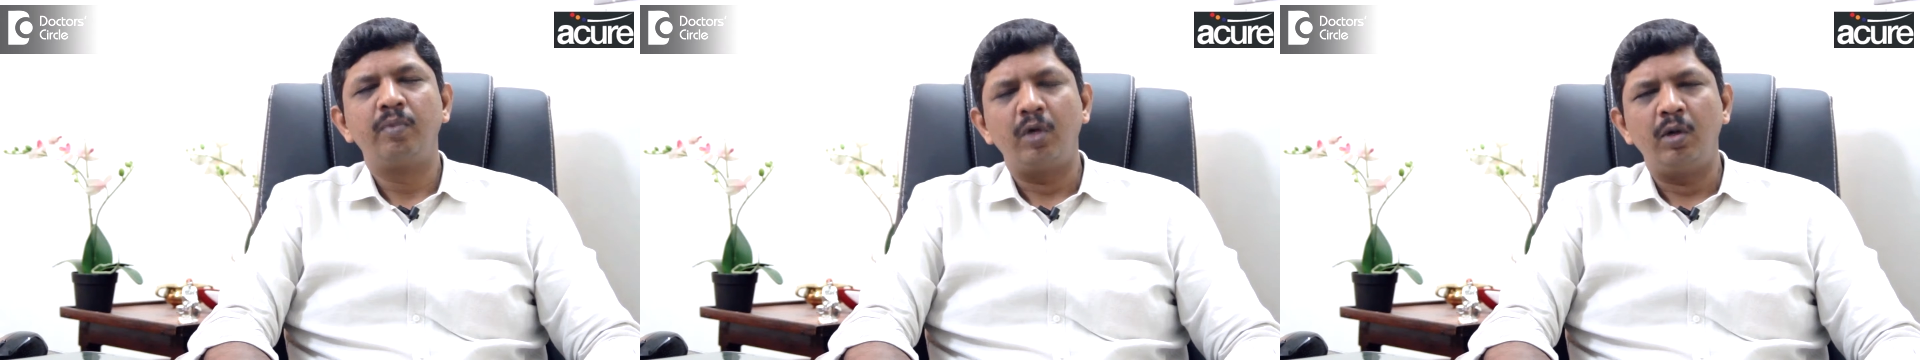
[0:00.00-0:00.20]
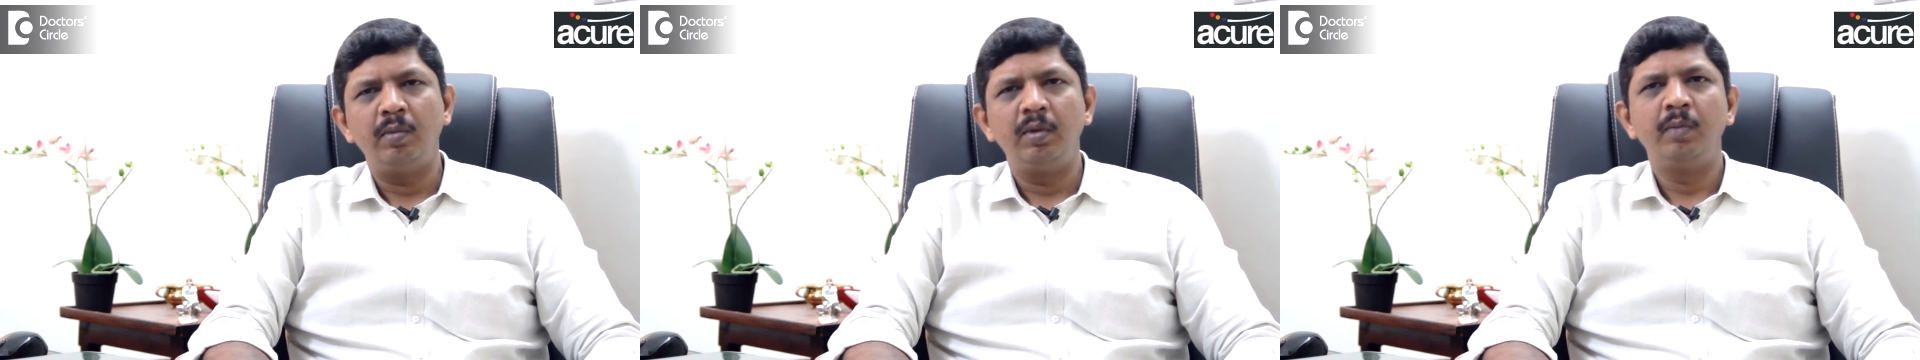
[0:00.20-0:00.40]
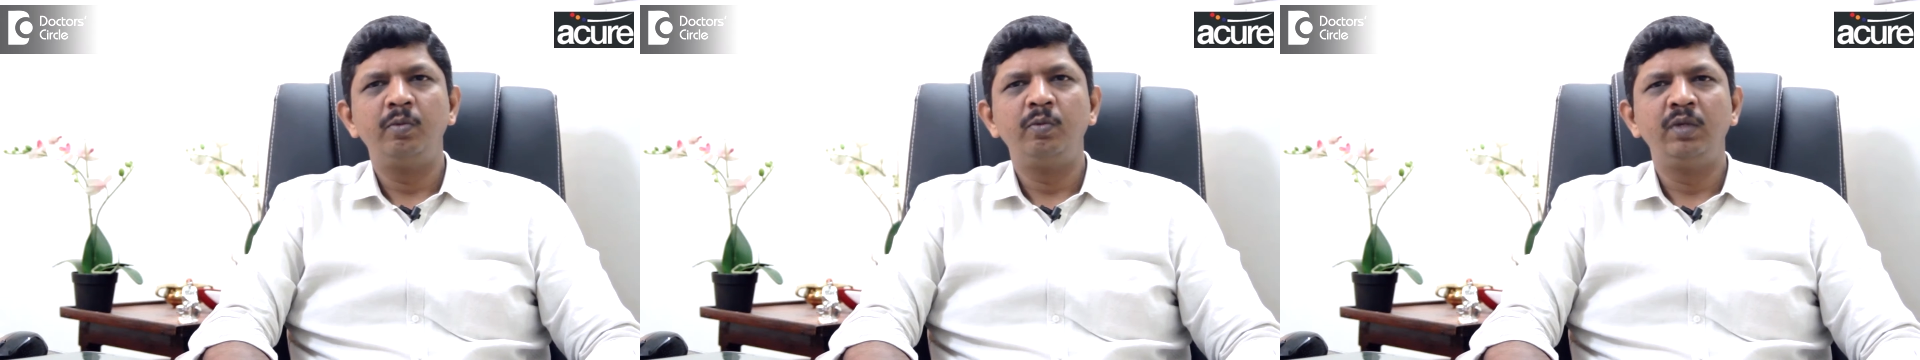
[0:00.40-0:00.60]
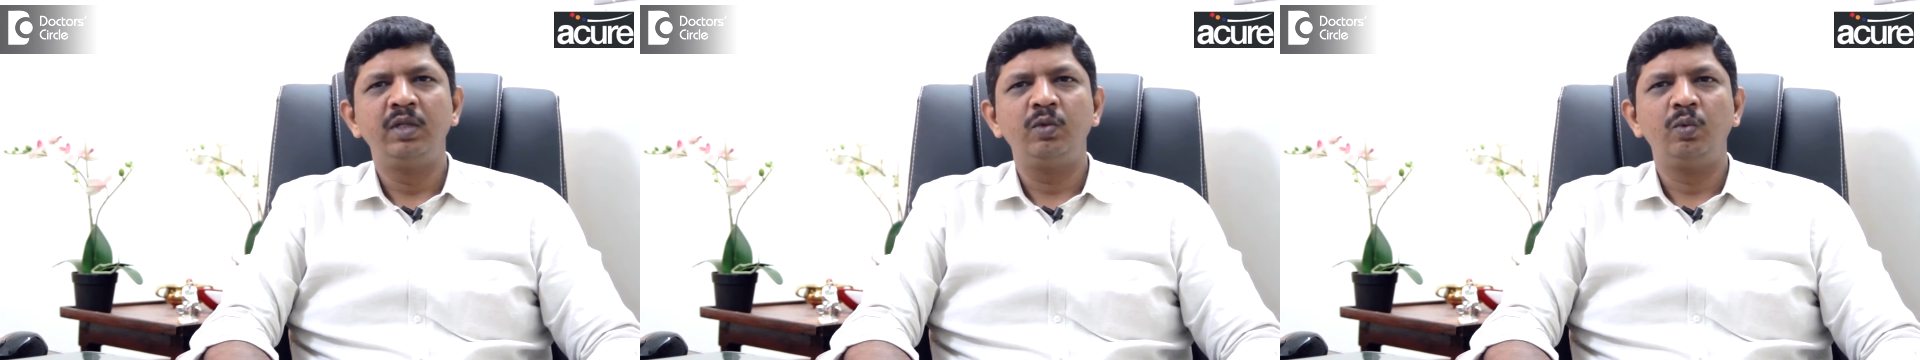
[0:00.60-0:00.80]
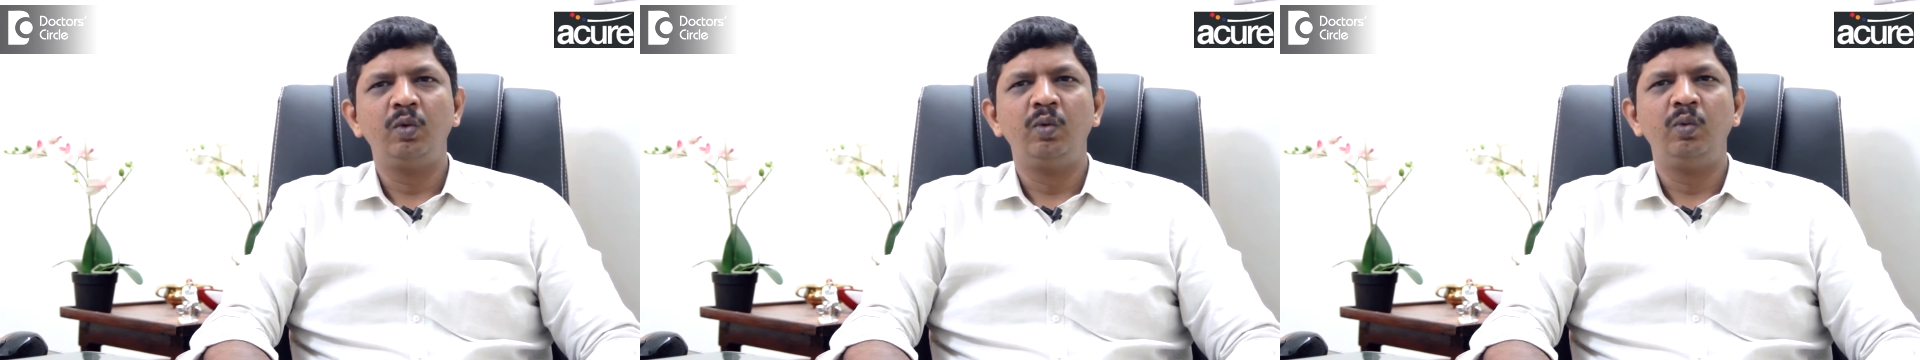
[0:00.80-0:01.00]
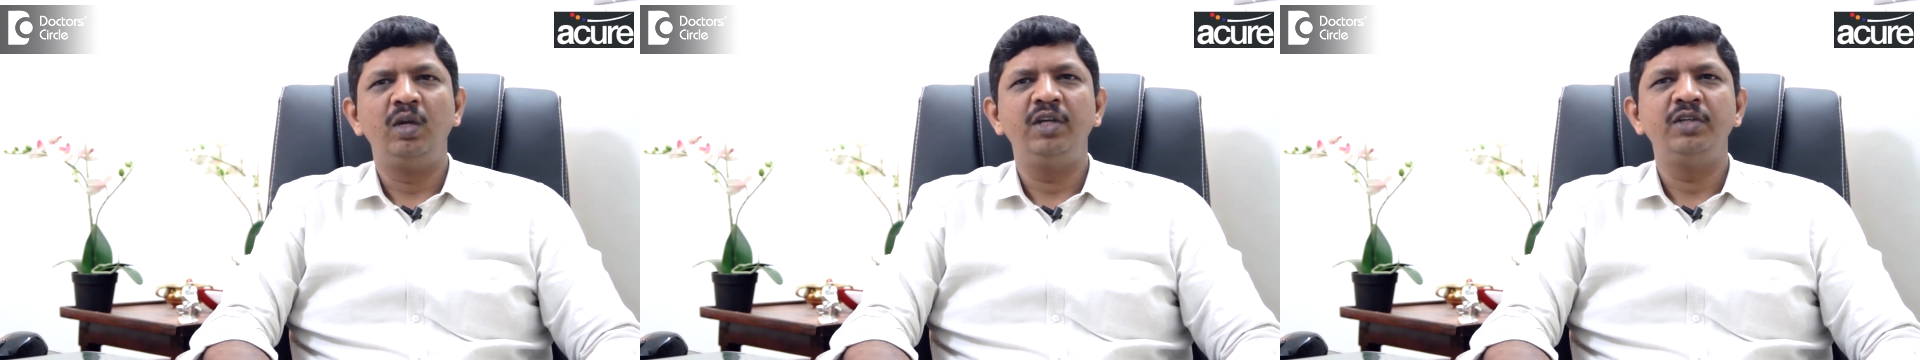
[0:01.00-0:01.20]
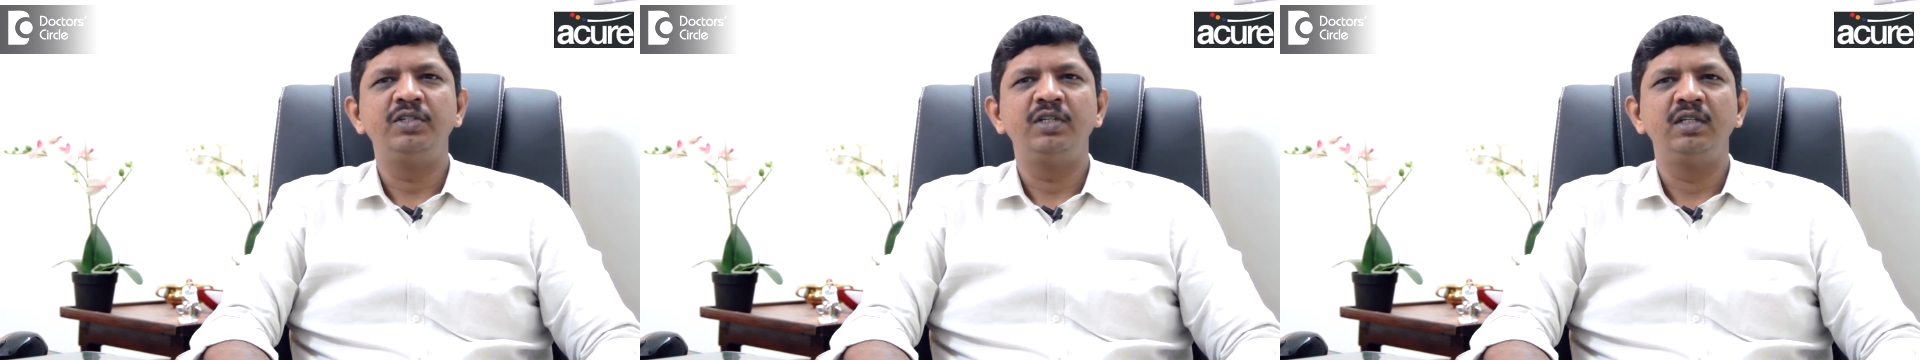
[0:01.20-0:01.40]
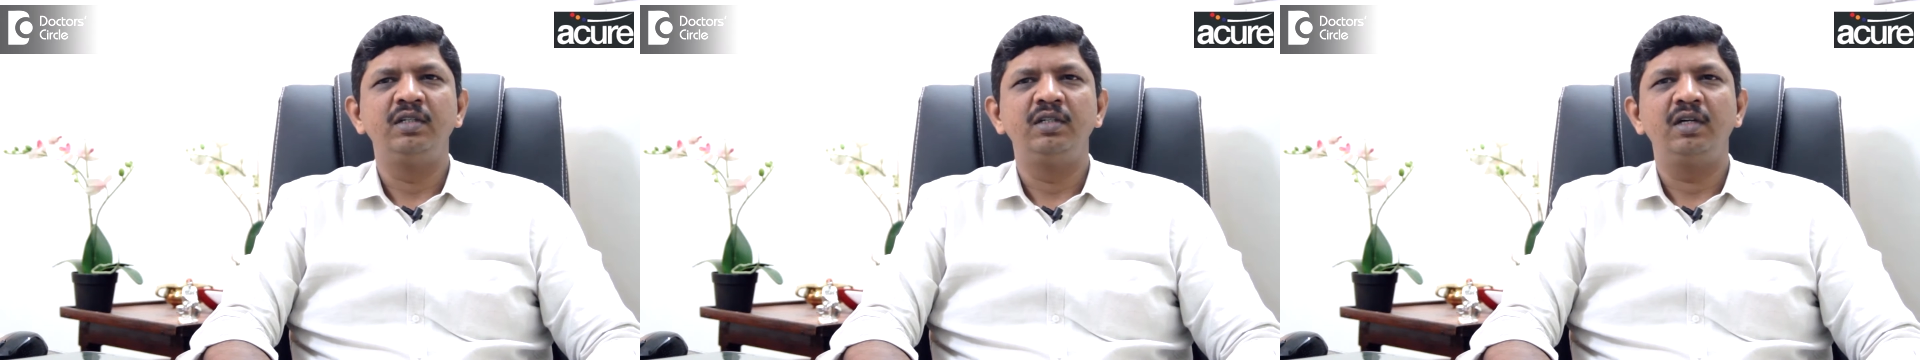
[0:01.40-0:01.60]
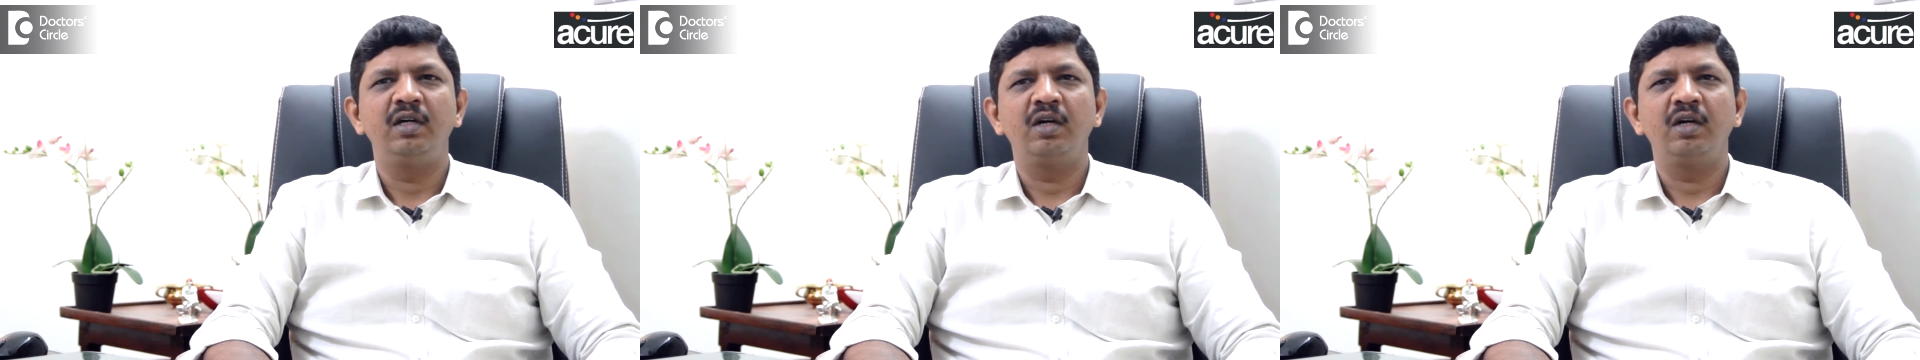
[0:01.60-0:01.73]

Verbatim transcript: Problem with ovulation